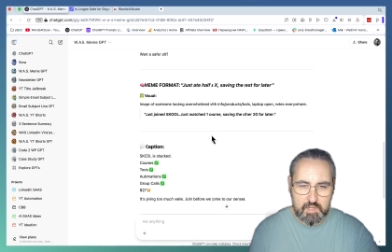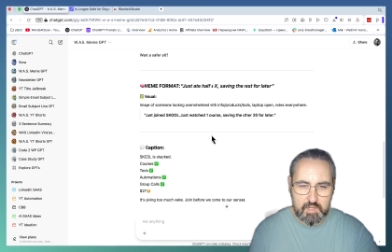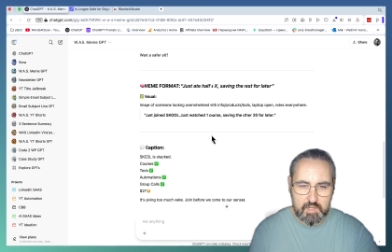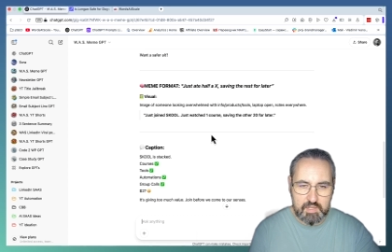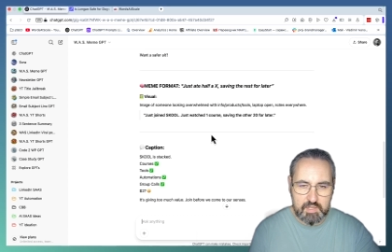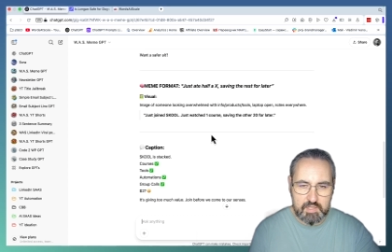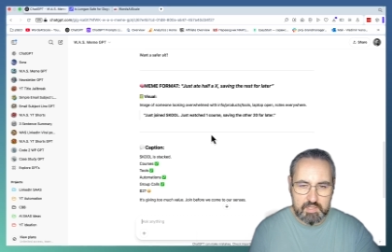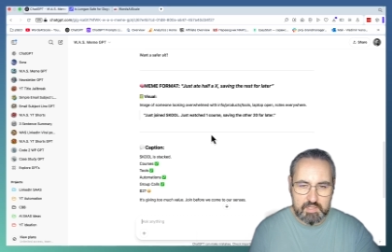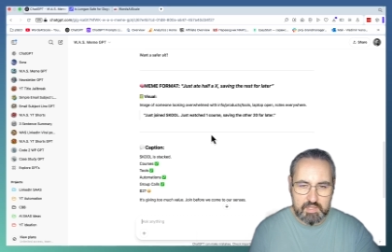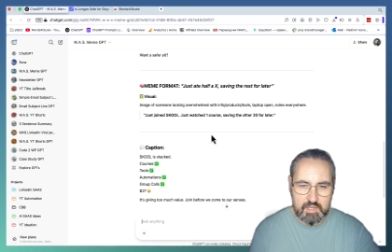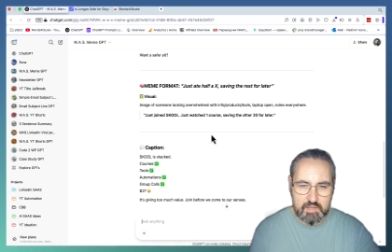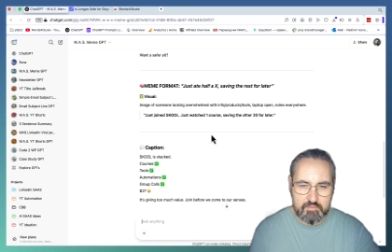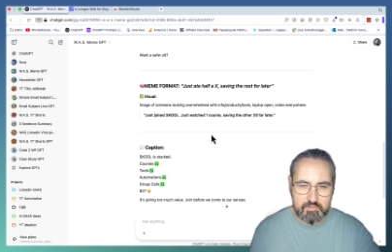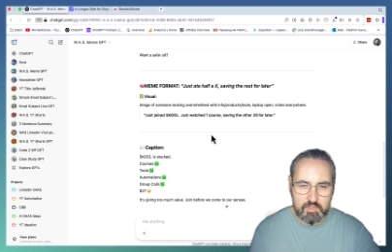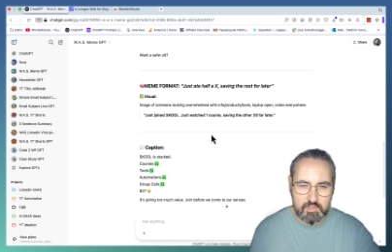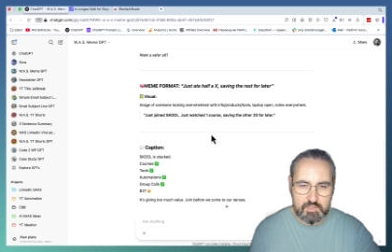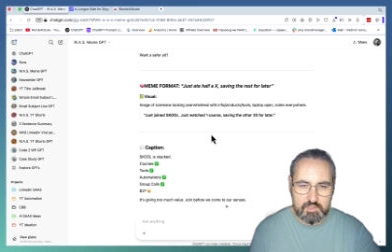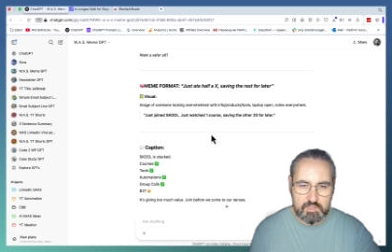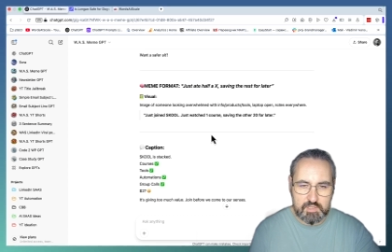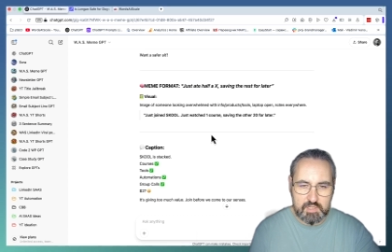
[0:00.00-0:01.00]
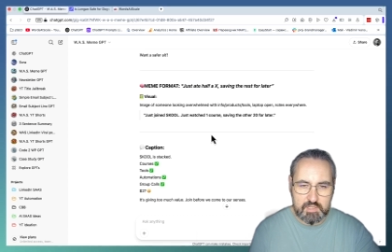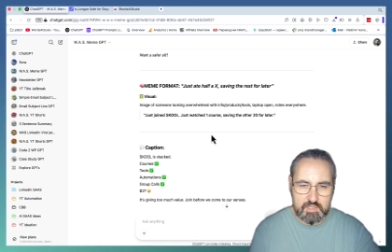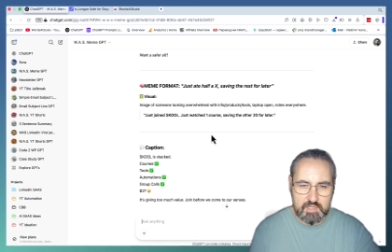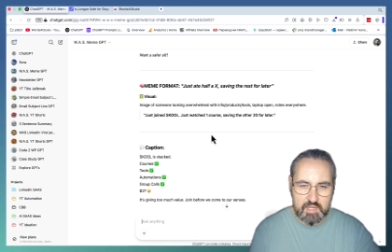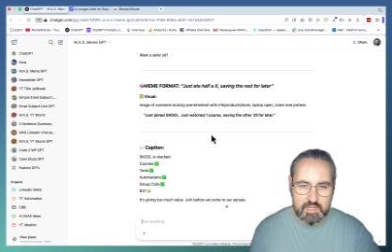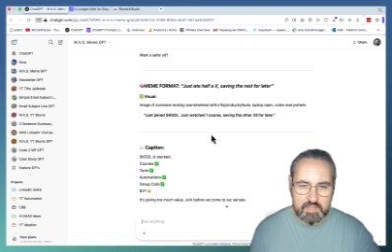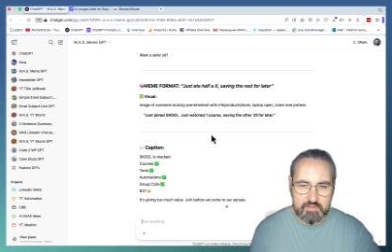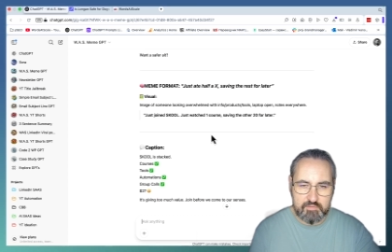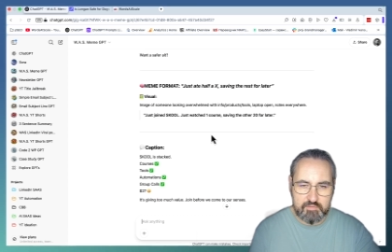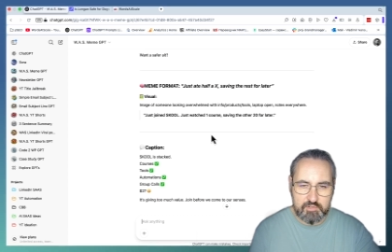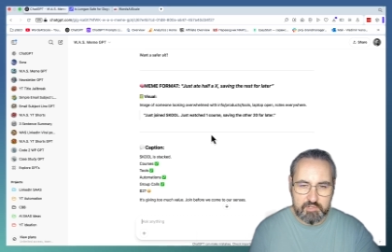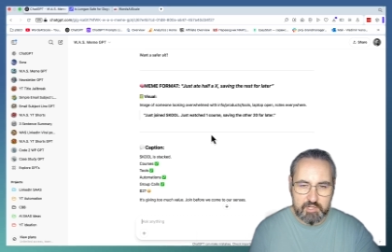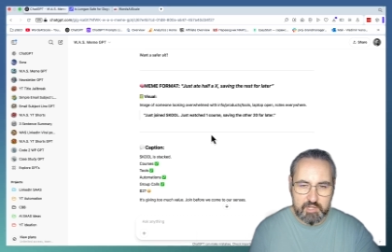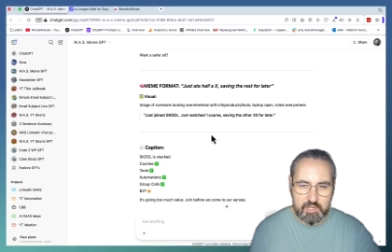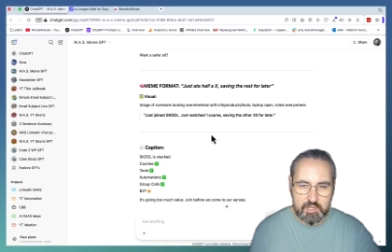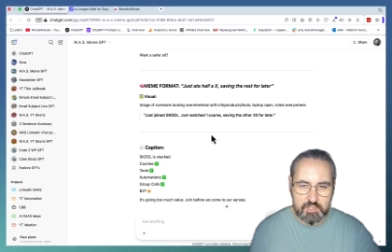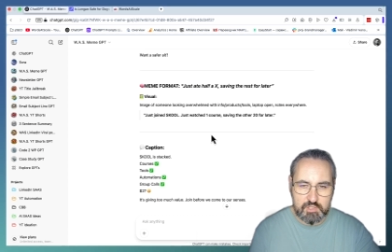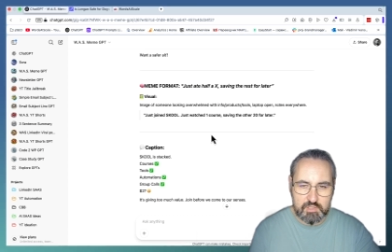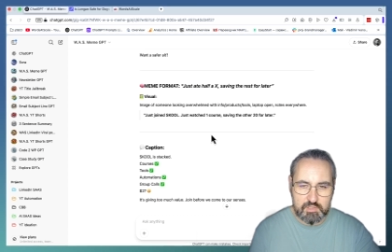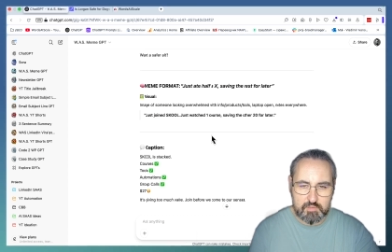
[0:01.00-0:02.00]
And I've got another
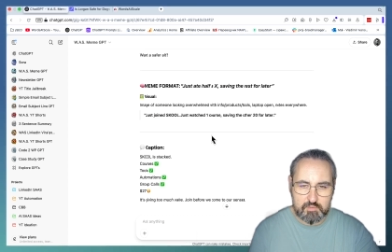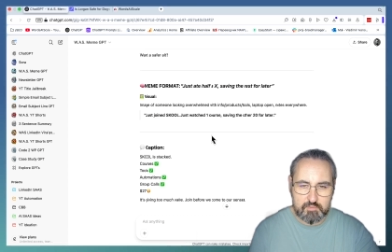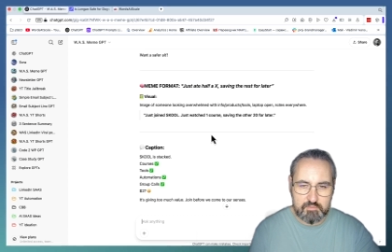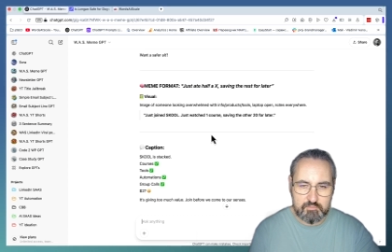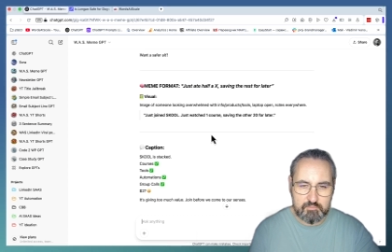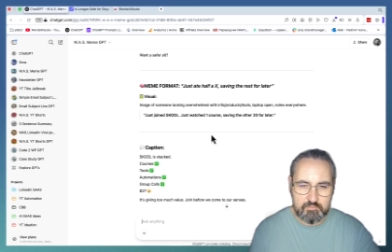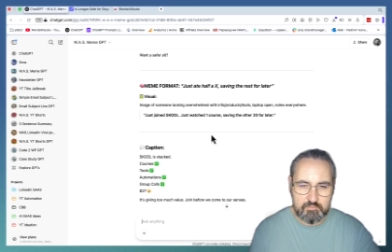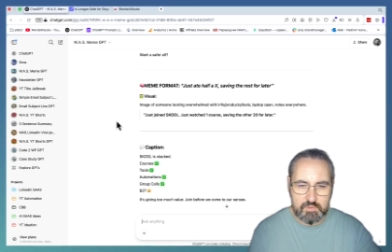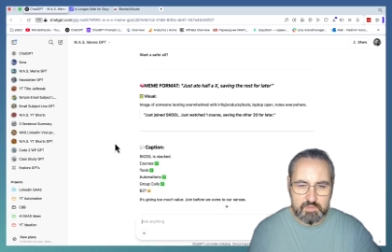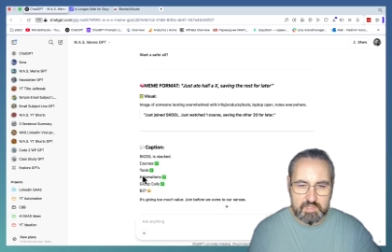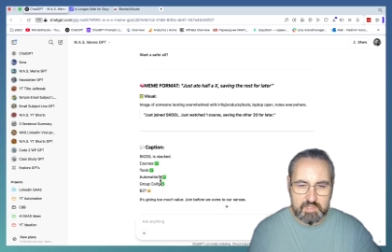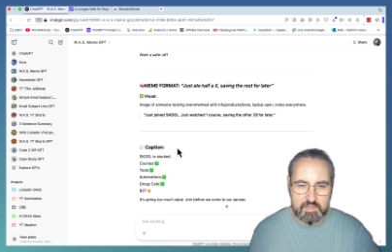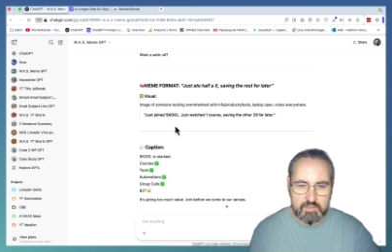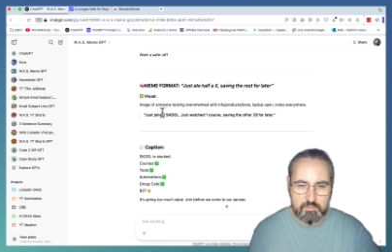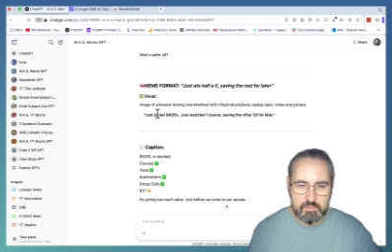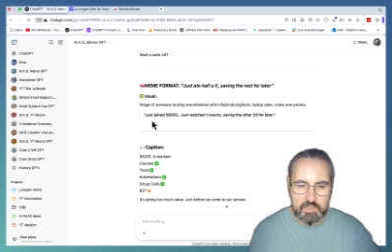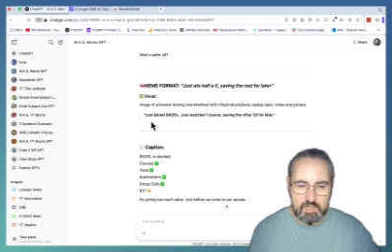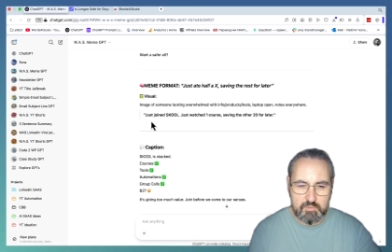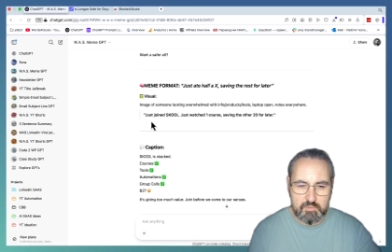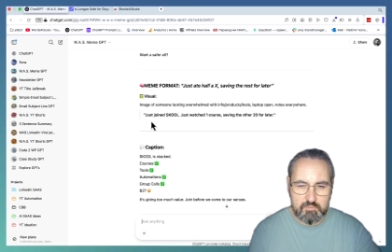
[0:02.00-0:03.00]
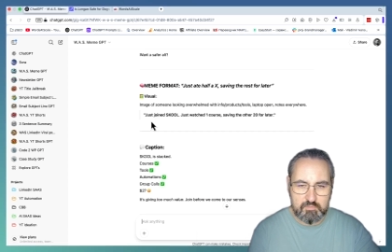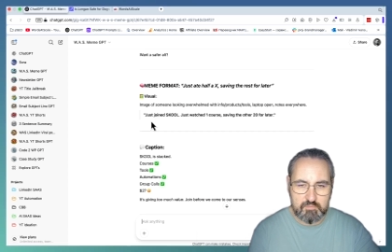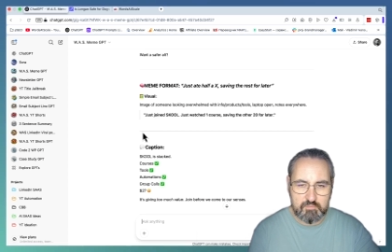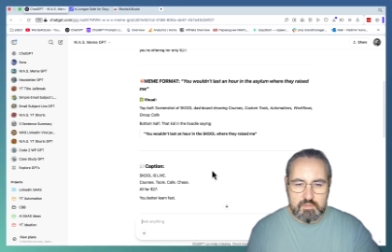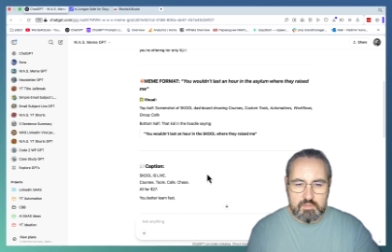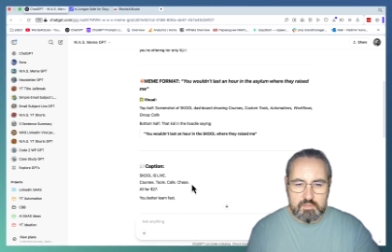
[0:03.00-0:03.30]
variation, so another meme.